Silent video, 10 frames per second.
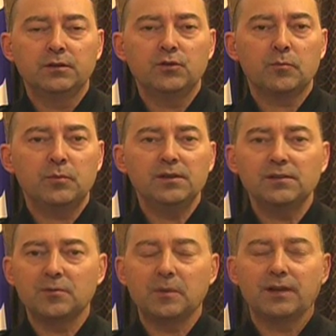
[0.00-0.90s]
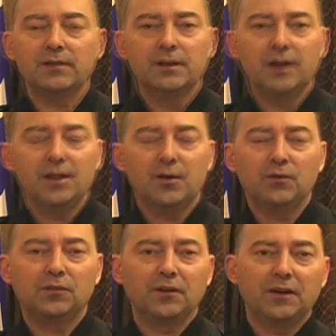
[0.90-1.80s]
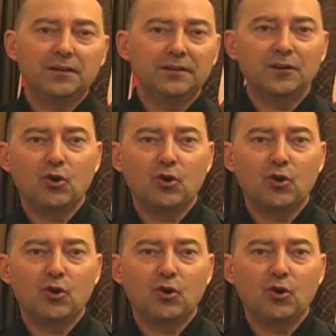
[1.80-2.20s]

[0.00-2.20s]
European Command. I know it's a